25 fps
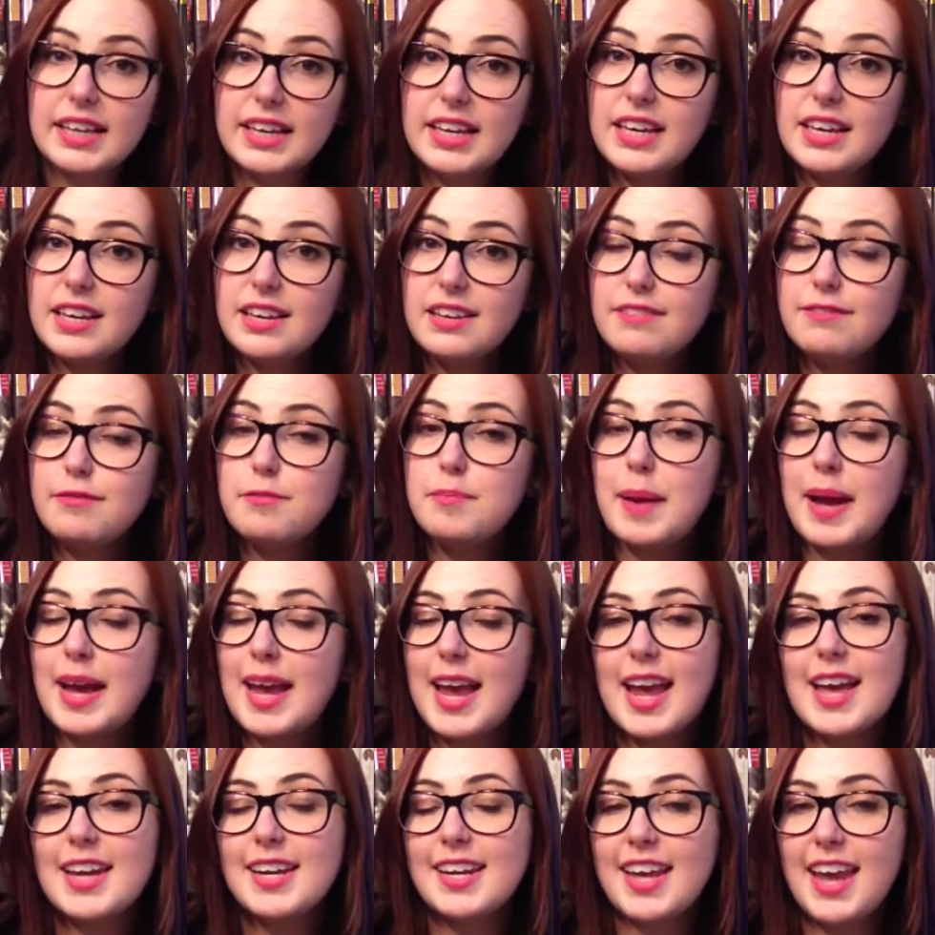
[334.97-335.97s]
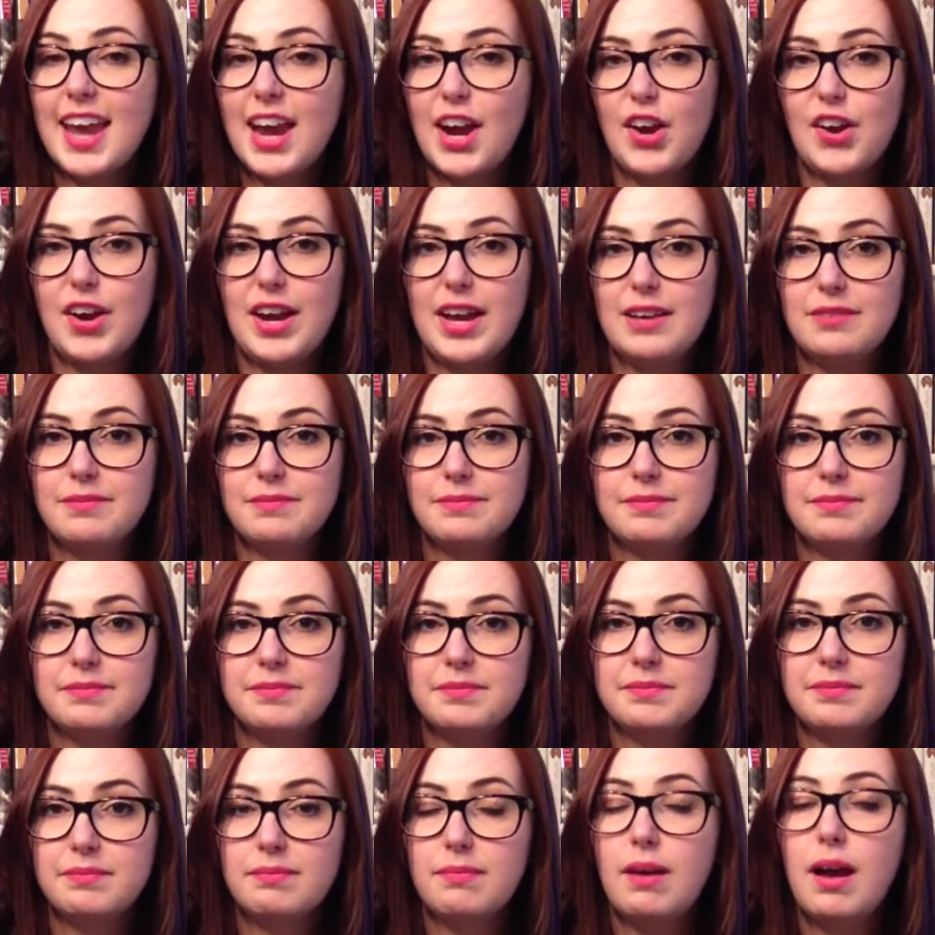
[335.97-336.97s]
Eve by Anna Carey.
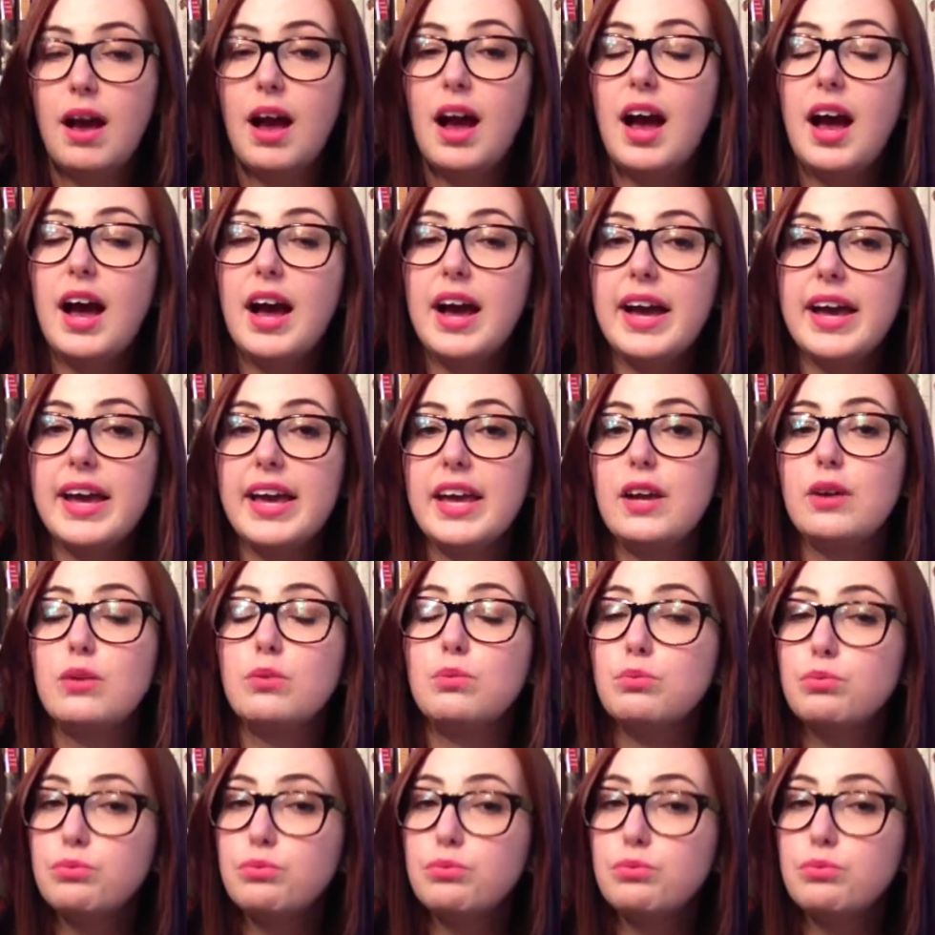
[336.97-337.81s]
I